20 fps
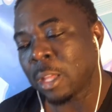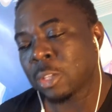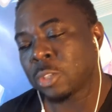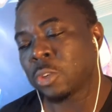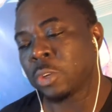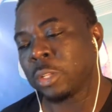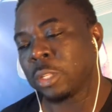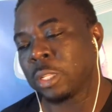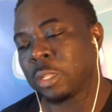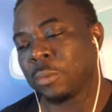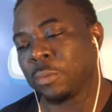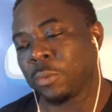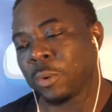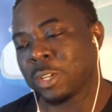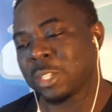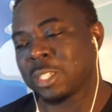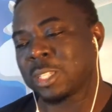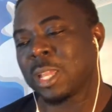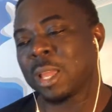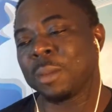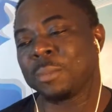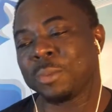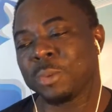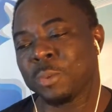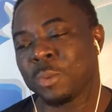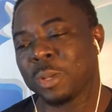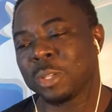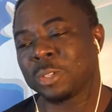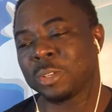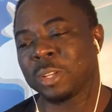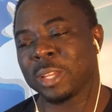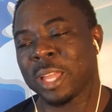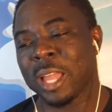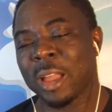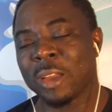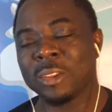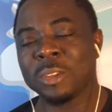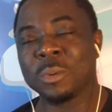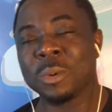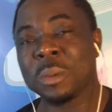So you did the first step, you went to the
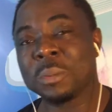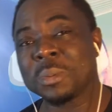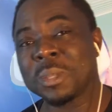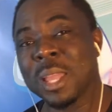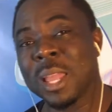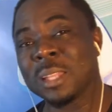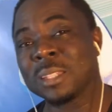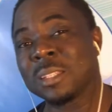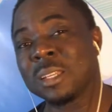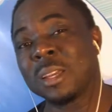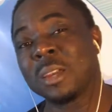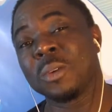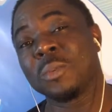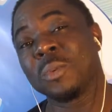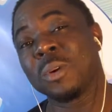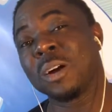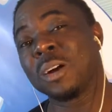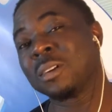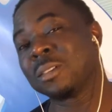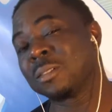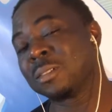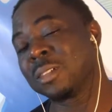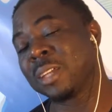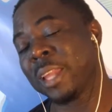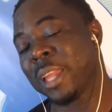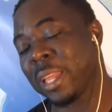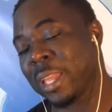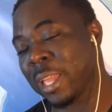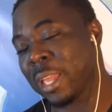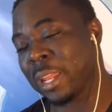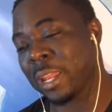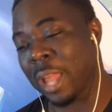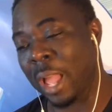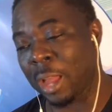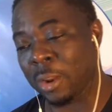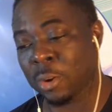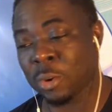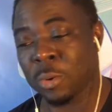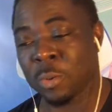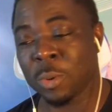county website. Well, again, I
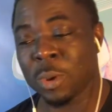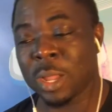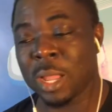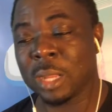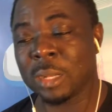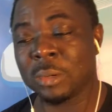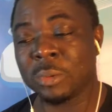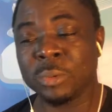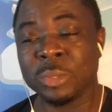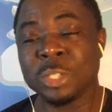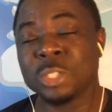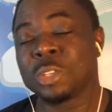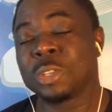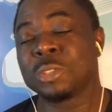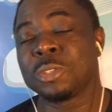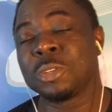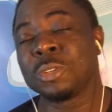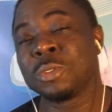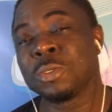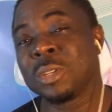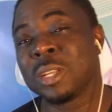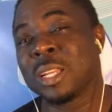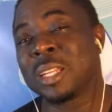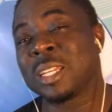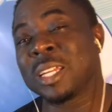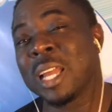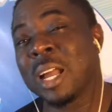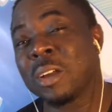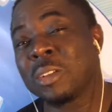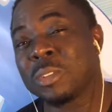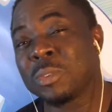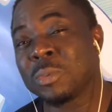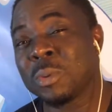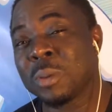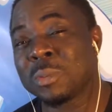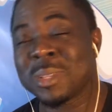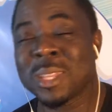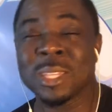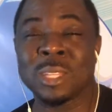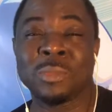don't know what kind of research you're doing at the county
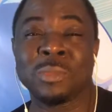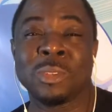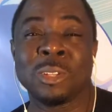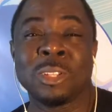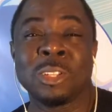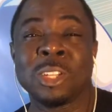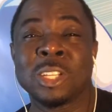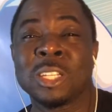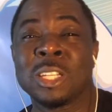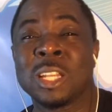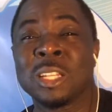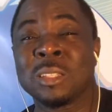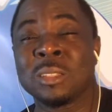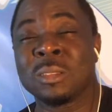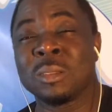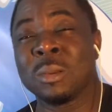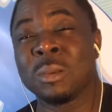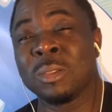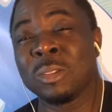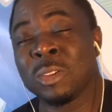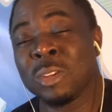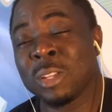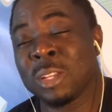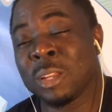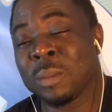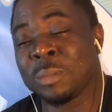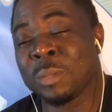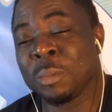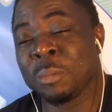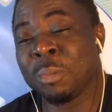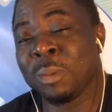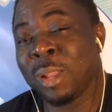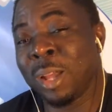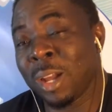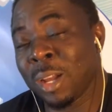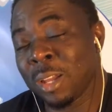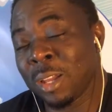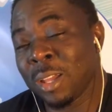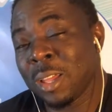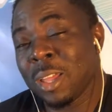website. If you're looking at looking up the
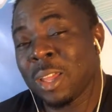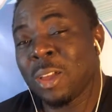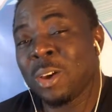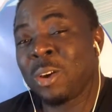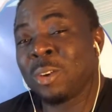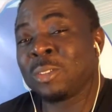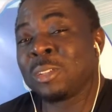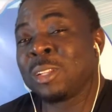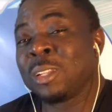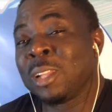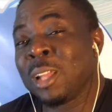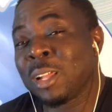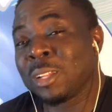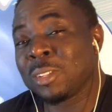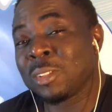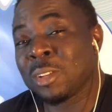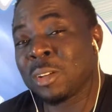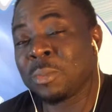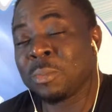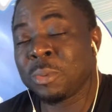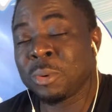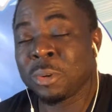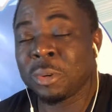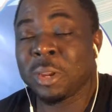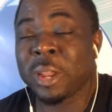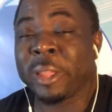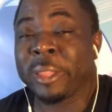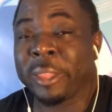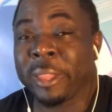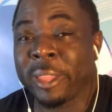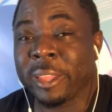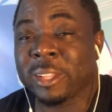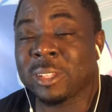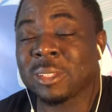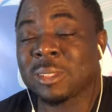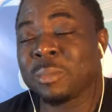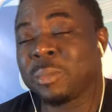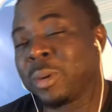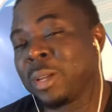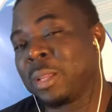block or the lot number, I guess,
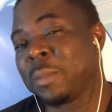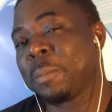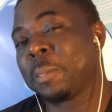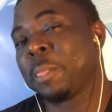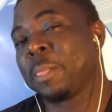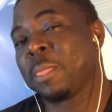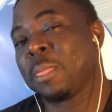but